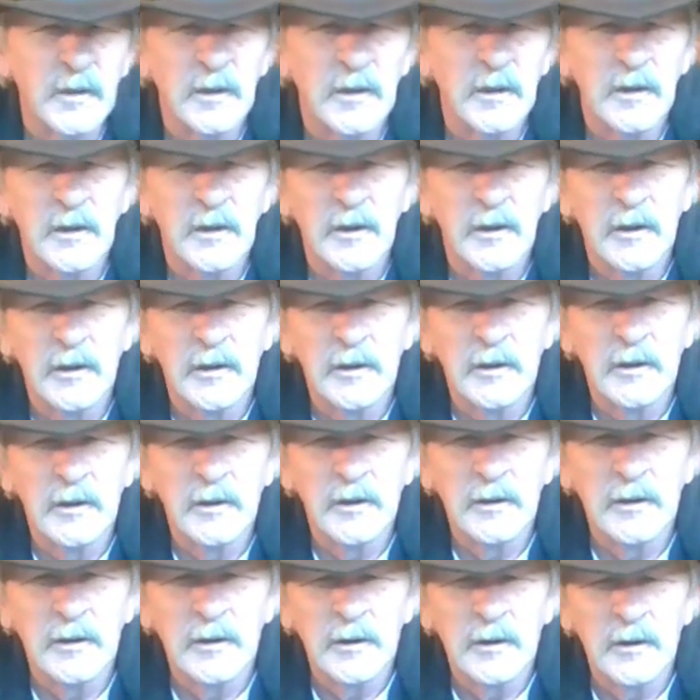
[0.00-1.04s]

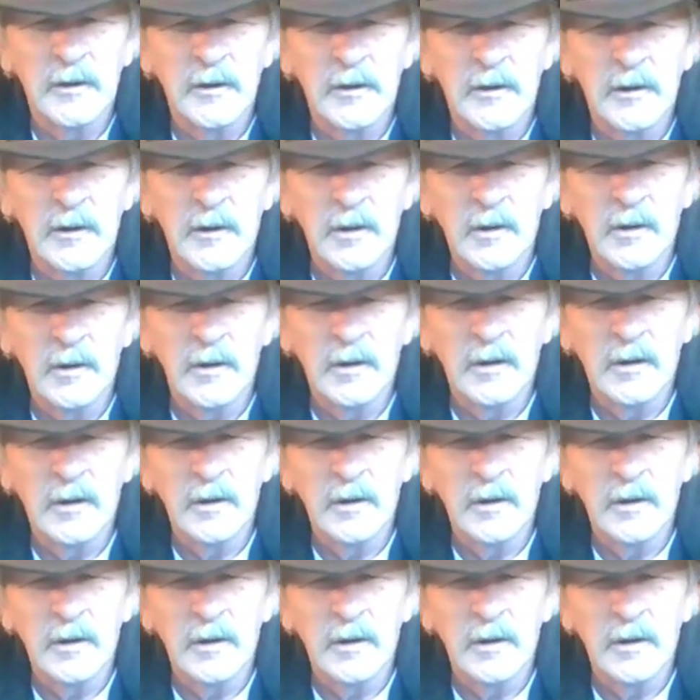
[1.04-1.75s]
(silence)